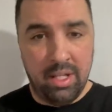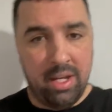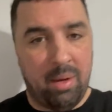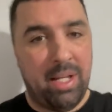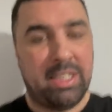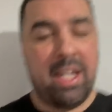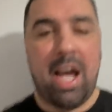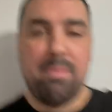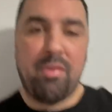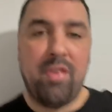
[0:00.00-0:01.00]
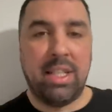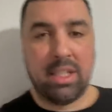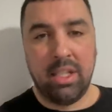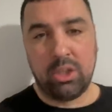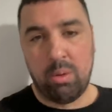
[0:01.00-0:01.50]
Now let's say
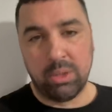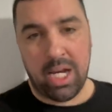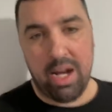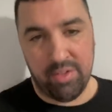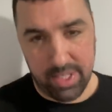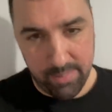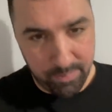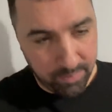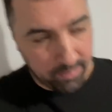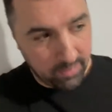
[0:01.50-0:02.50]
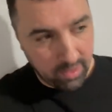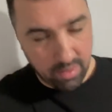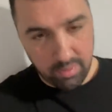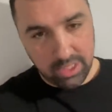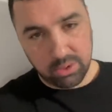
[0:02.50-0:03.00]
hypothetically it's going to Africa,
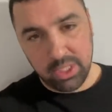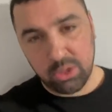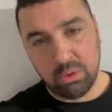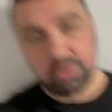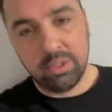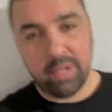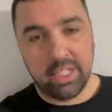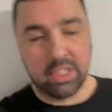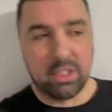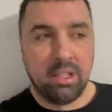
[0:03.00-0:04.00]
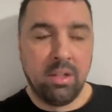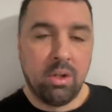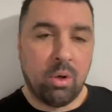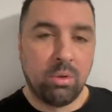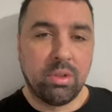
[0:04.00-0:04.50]
right? So this country raises
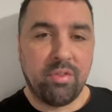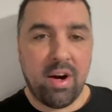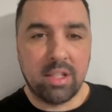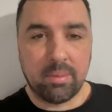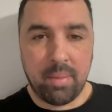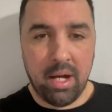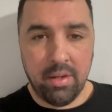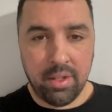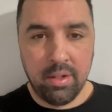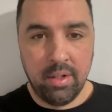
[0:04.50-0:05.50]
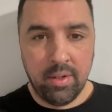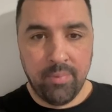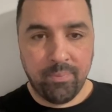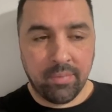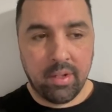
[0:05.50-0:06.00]
£100,000,
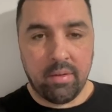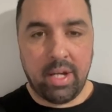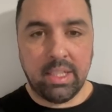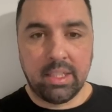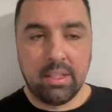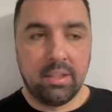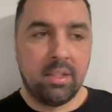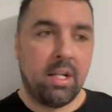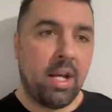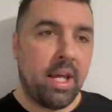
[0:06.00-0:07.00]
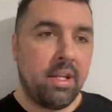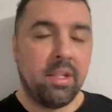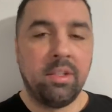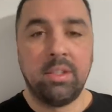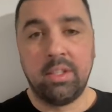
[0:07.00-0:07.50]
right? And
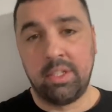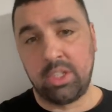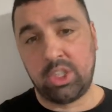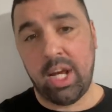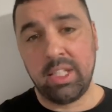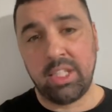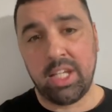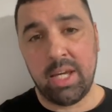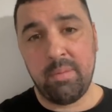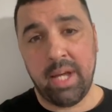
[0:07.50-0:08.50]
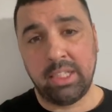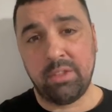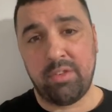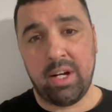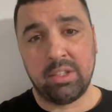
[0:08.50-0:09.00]
then the charity that keep
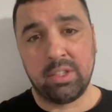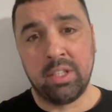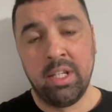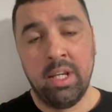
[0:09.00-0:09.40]
90,000,